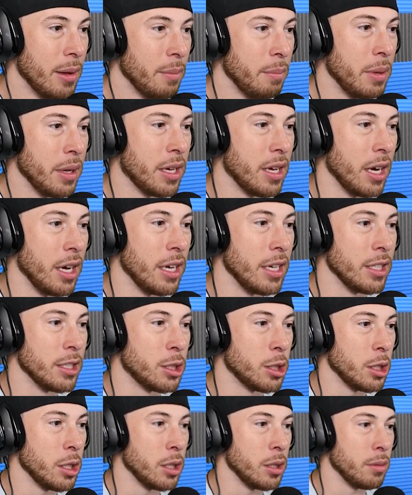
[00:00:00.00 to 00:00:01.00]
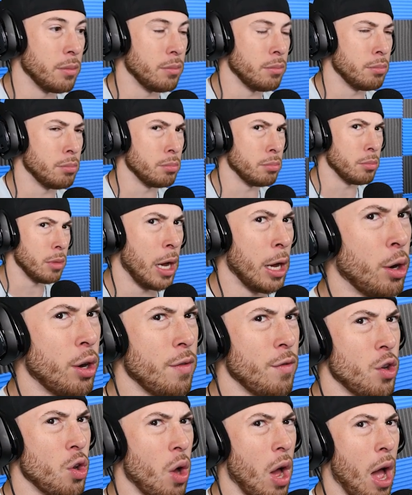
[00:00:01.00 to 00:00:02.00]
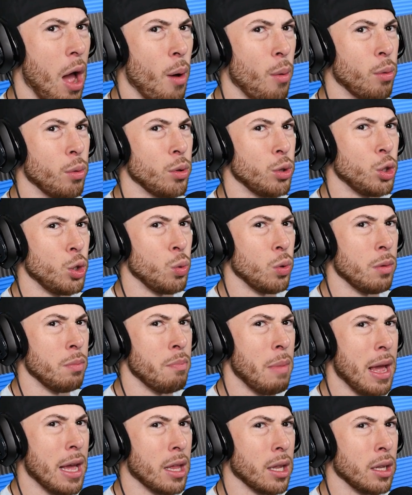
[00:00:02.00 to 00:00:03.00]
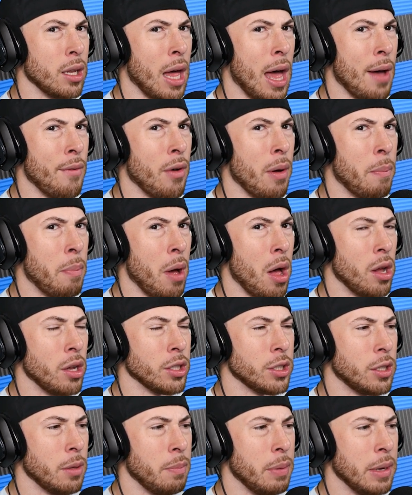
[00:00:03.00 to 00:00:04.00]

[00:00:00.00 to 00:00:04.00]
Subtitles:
Because I don't even know how you would make lava balls to